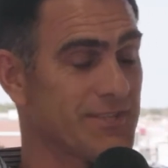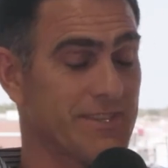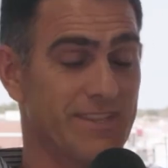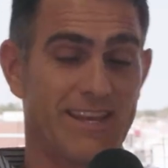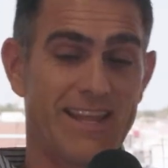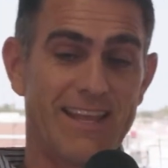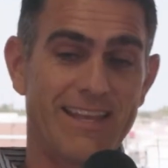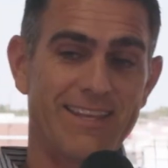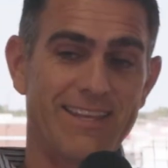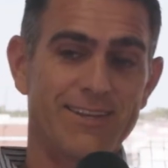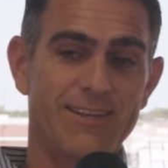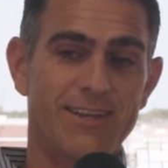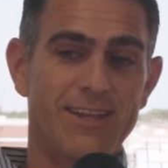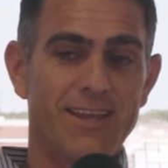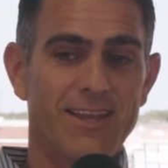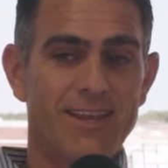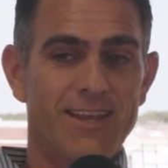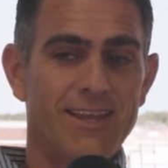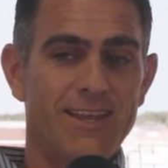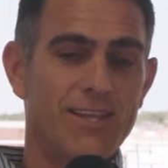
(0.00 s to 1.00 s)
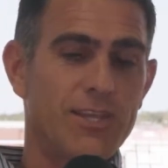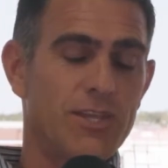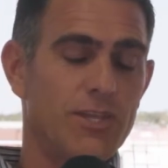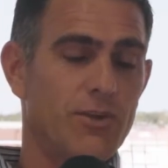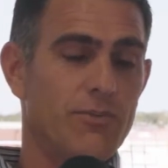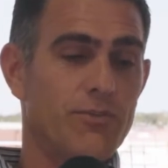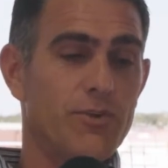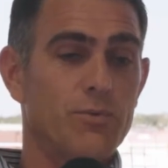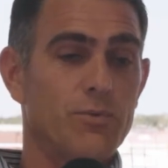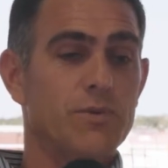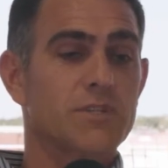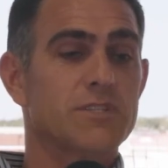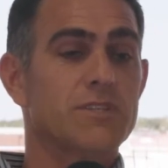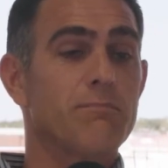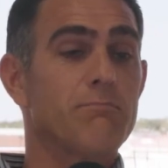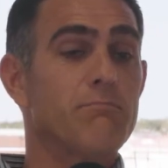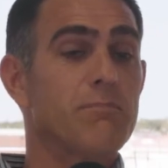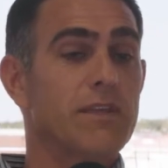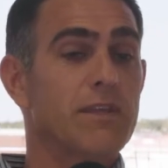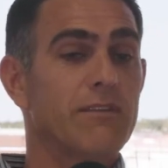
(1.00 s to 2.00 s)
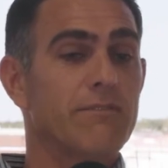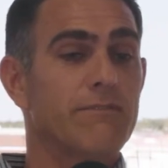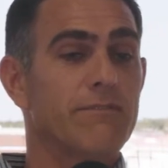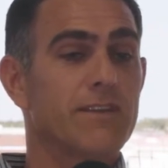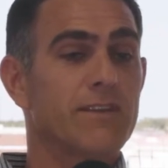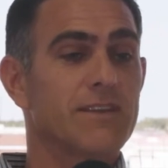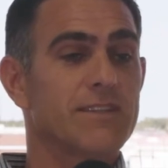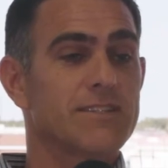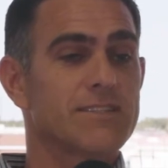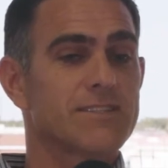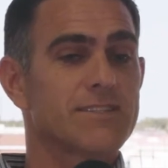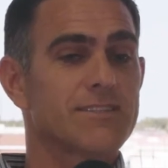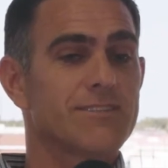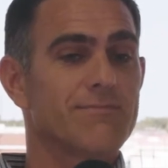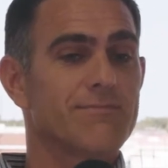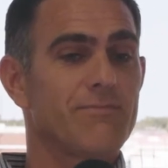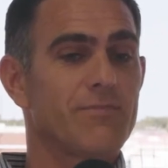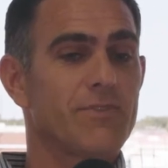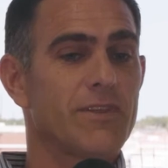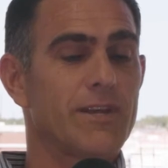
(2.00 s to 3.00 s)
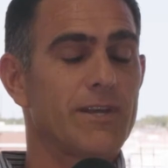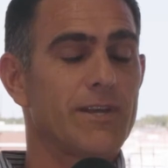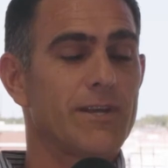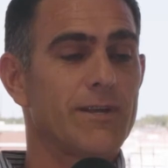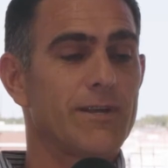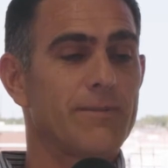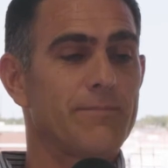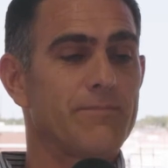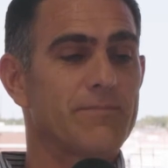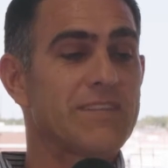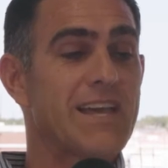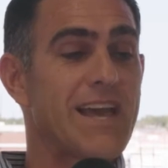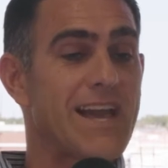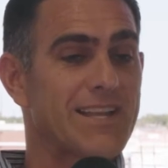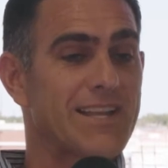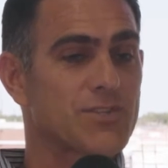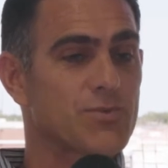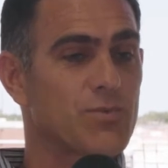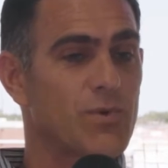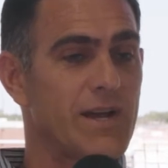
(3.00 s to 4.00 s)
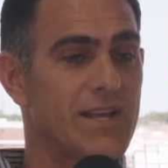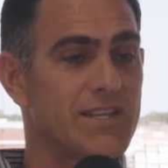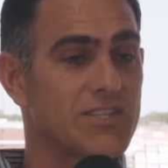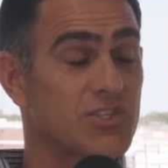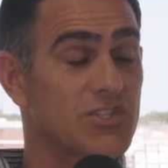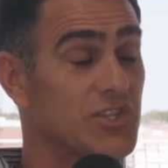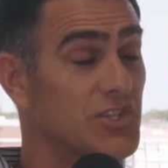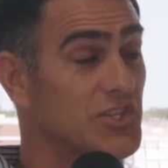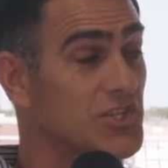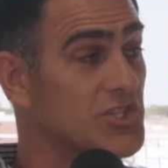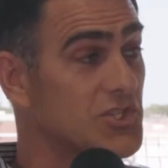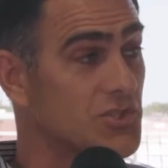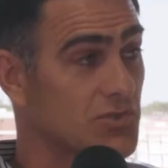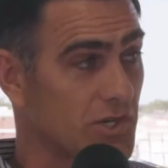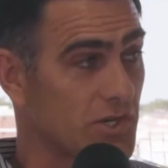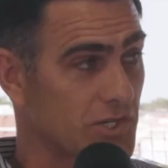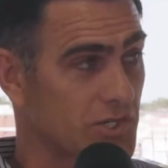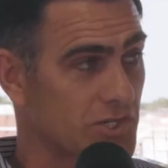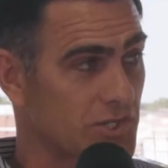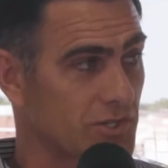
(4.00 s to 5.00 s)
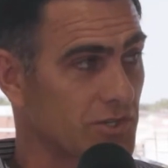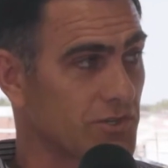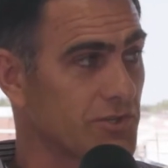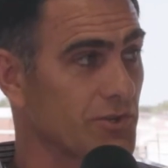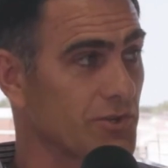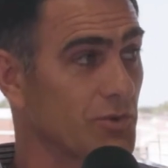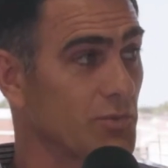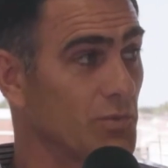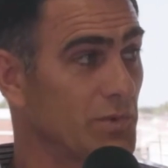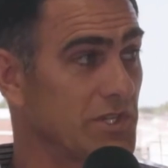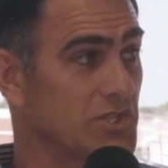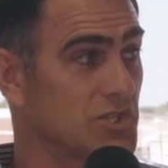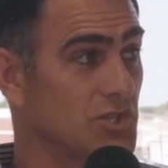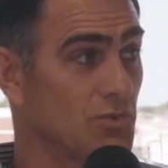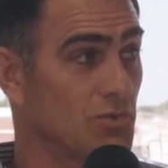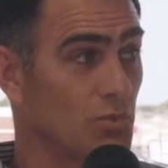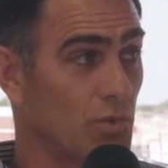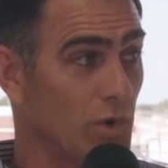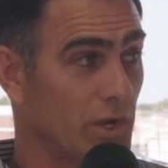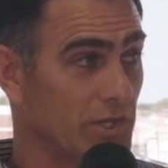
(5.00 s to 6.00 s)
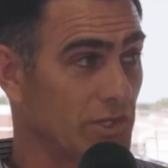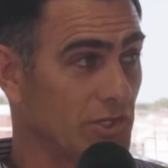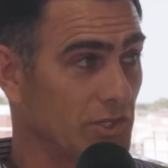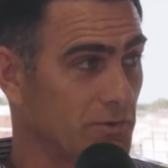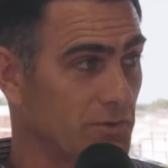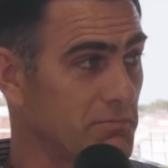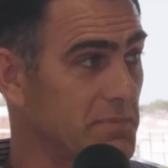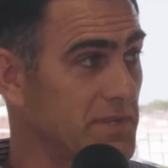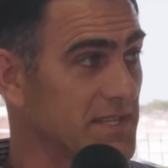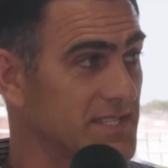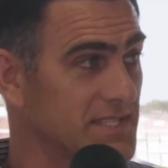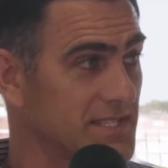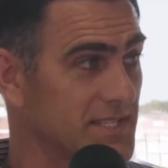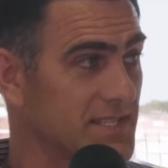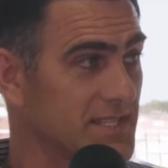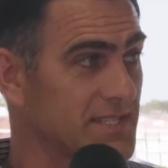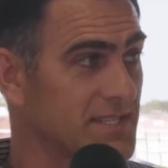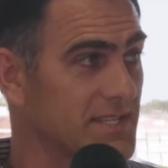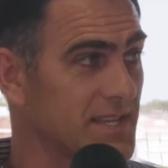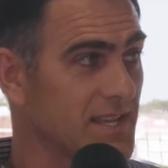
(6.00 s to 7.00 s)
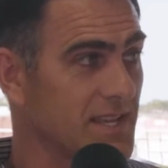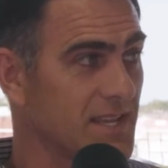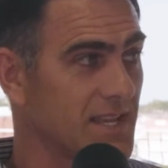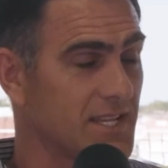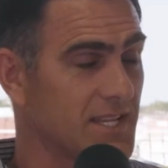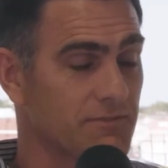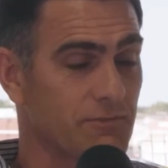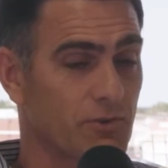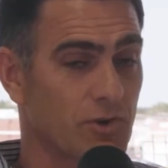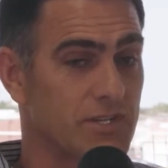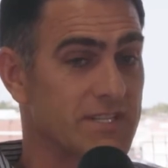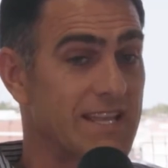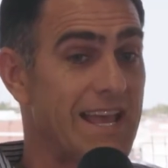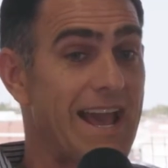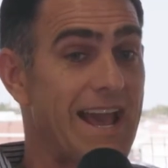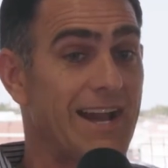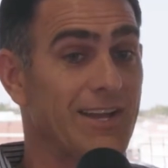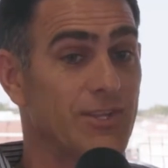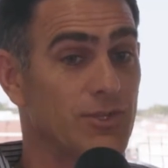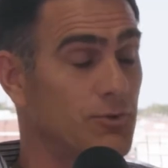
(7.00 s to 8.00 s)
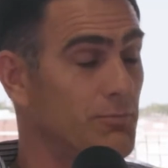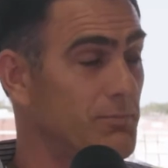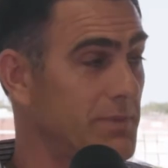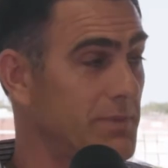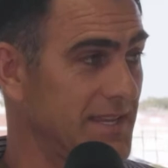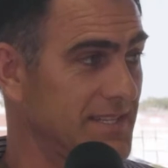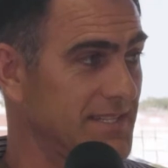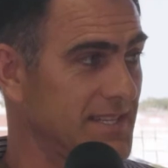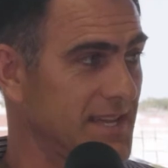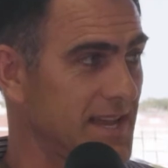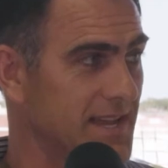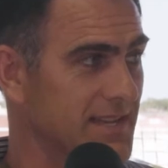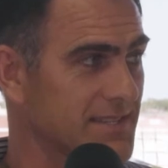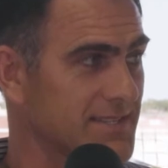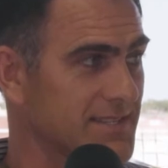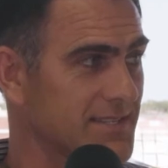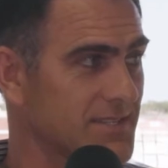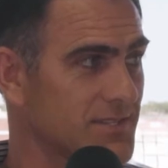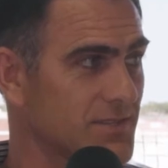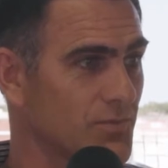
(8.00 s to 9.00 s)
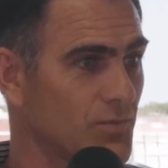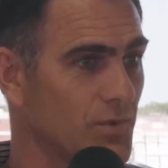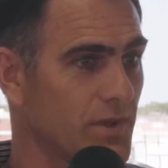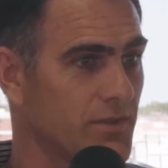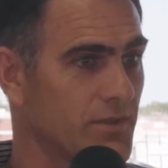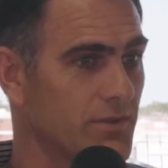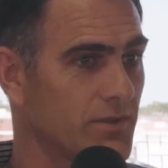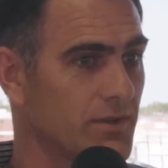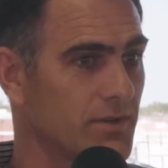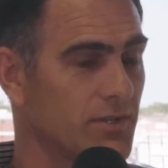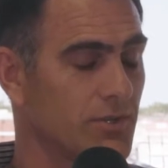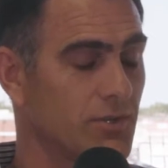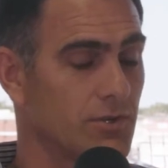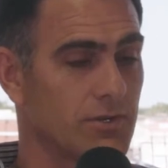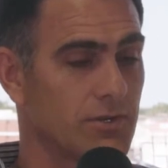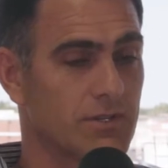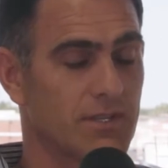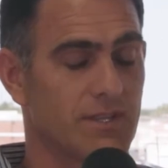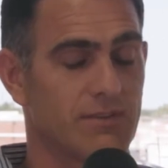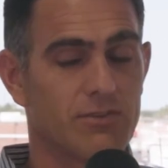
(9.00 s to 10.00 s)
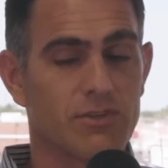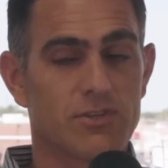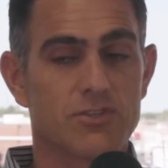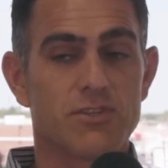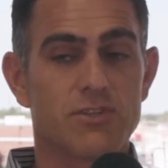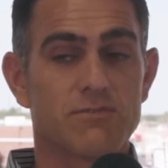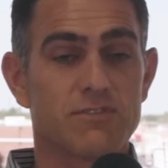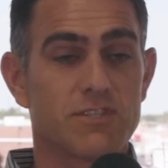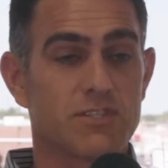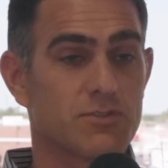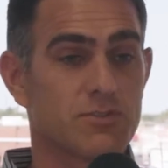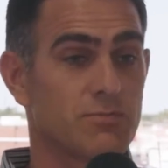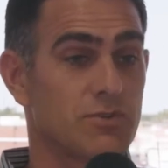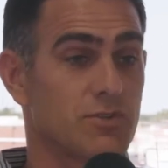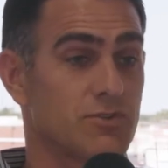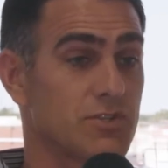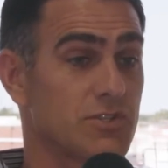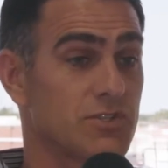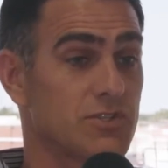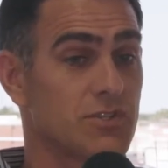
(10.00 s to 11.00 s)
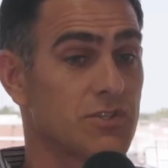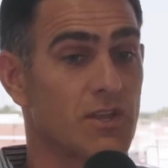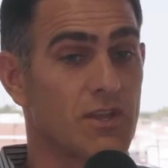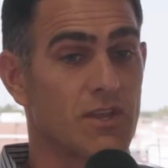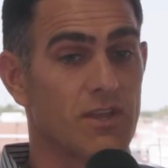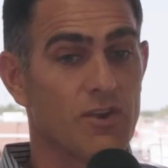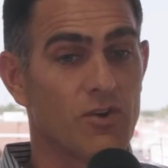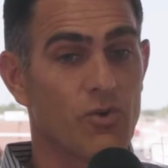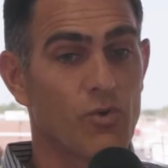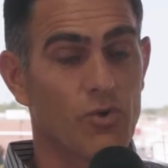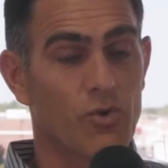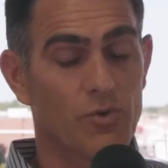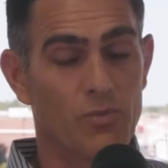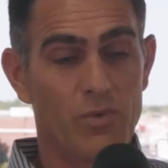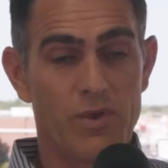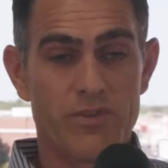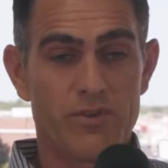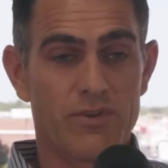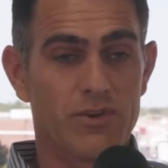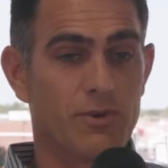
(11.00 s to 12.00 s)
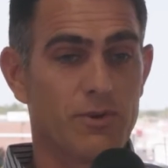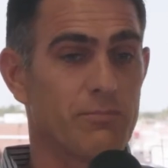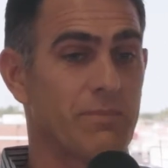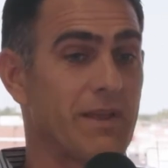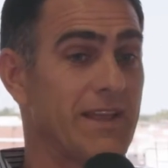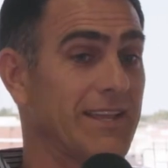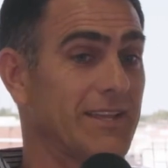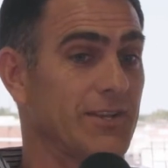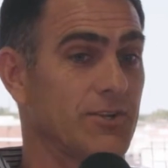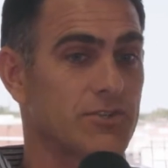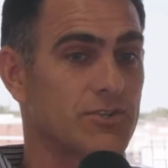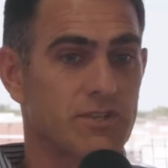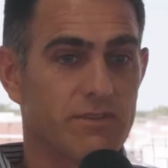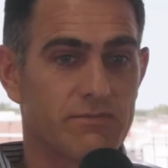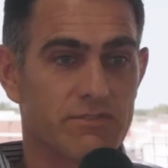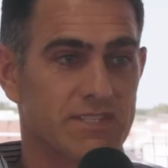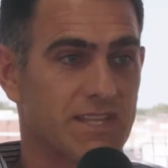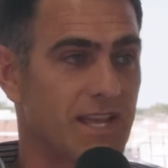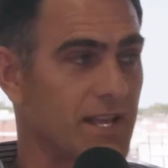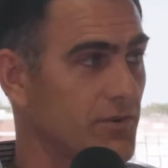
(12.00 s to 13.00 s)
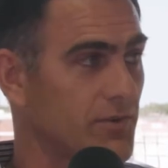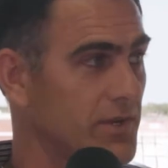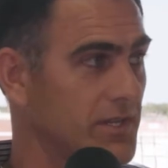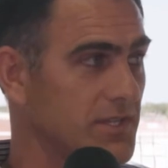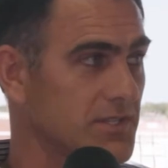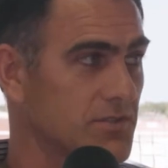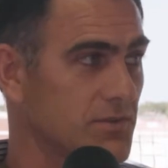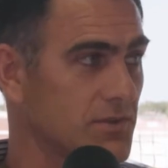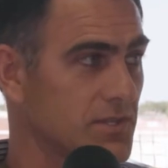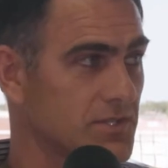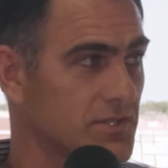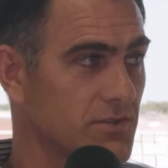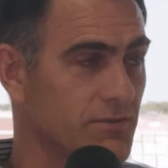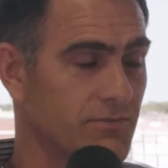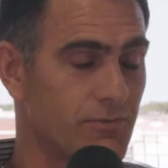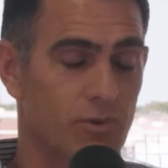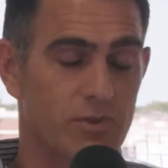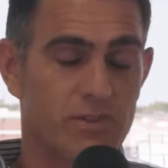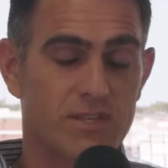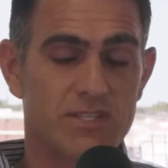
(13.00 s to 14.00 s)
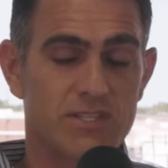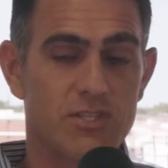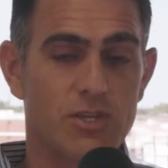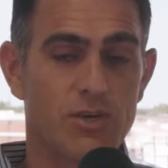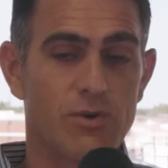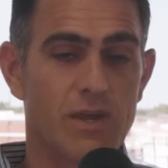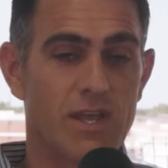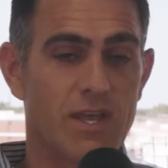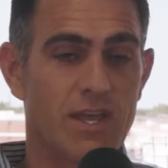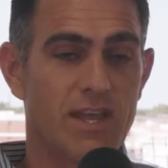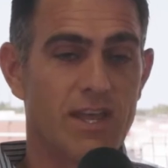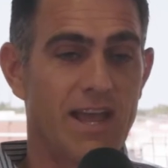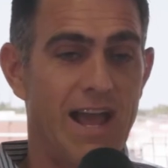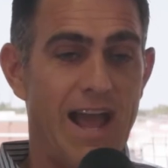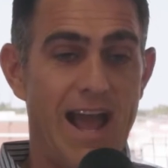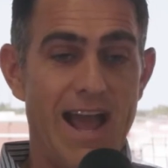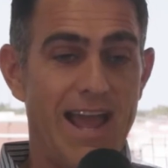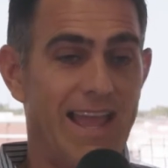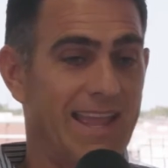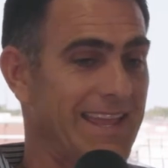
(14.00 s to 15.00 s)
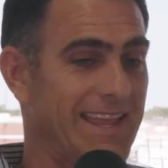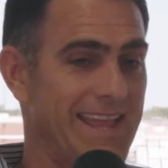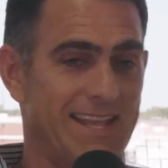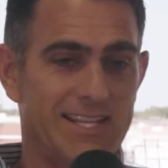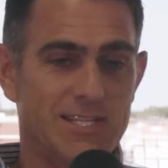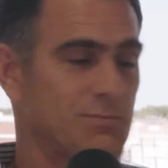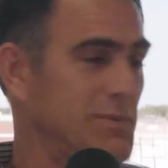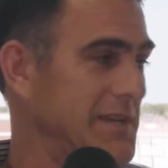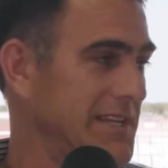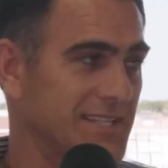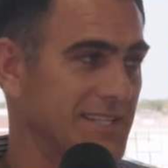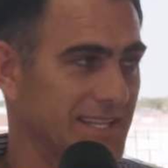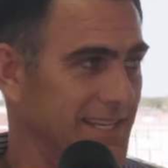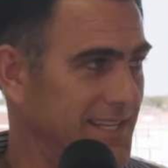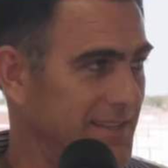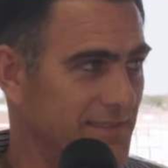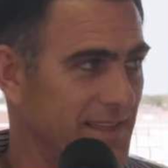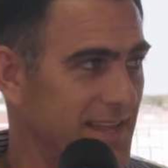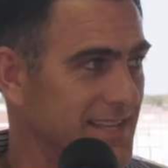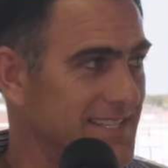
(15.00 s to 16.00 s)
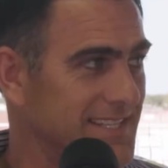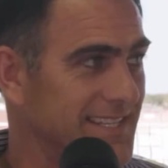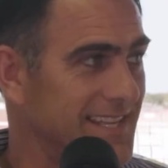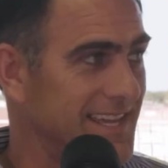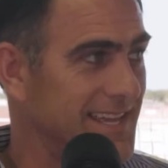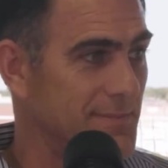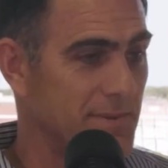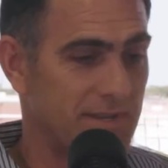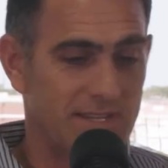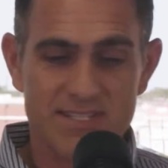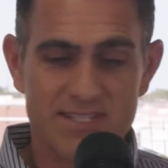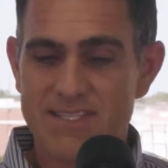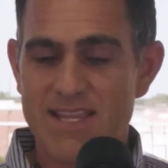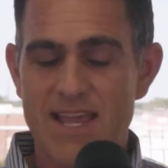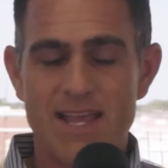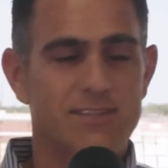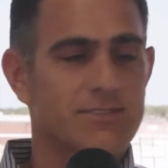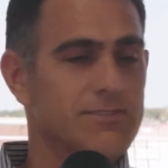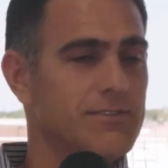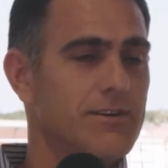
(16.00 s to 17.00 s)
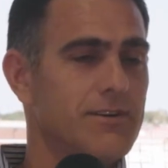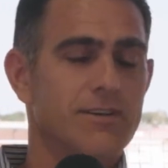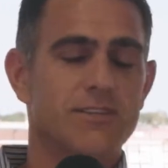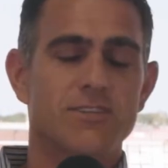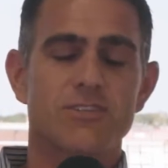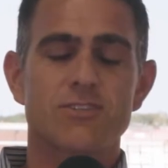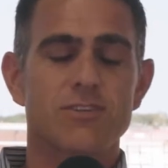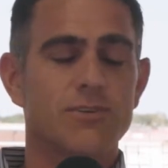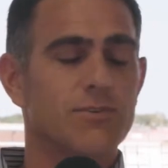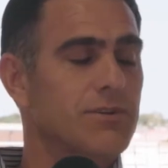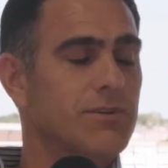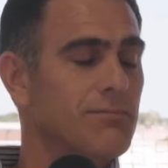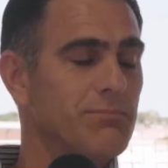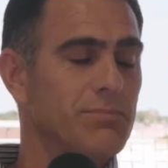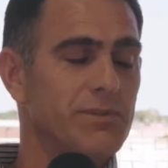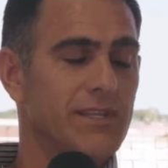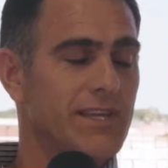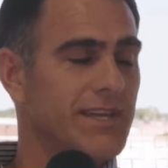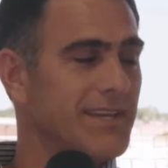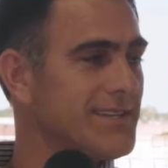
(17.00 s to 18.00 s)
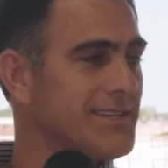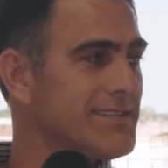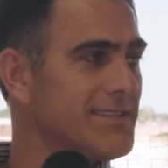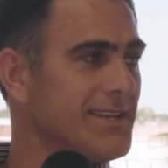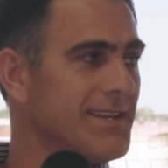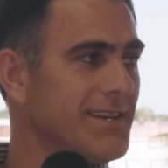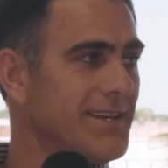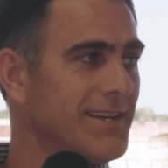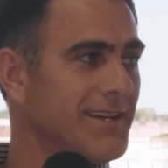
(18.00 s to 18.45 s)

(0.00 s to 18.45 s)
And then I could, there was some benefits tax-wise to the structure through which you run your business as far as how you taxes, whether you're giving yourself distributions or whether you're paying yourself a salary and so on and so forth. And so I can't speak to any of that today because tax law is so complex.